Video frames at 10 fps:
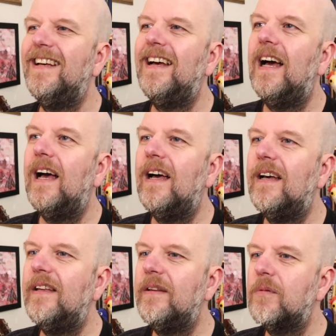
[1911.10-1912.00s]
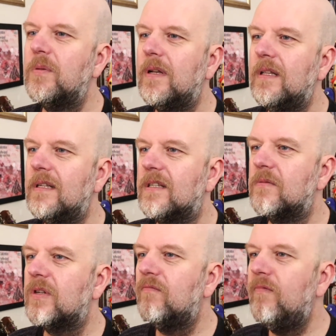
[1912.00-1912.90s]
And it was one of these. It was
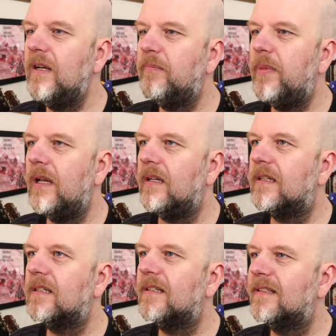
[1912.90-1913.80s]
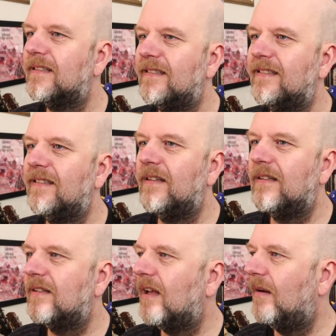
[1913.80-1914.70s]
a red-bellied.
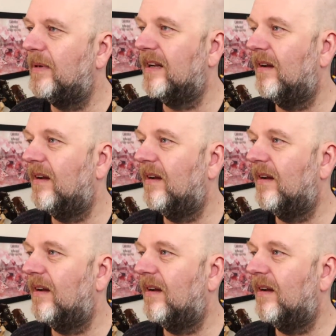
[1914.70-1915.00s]
I mean, I